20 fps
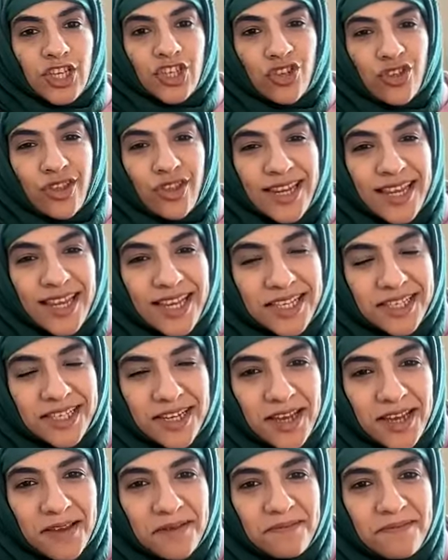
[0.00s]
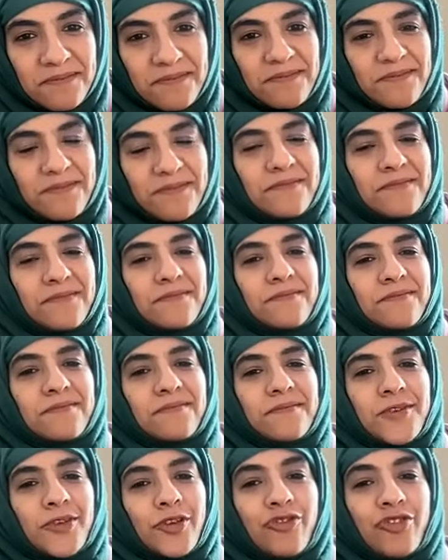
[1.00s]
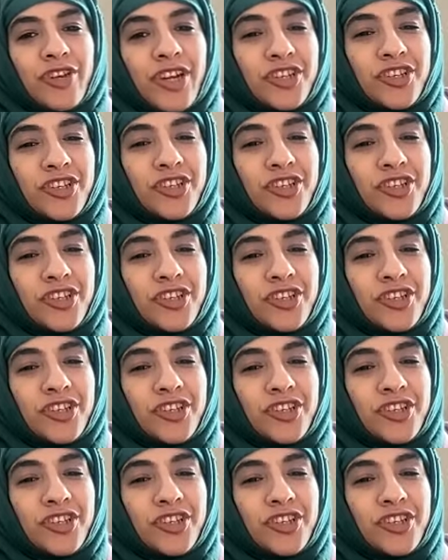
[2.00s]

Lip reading: So the next time you're trying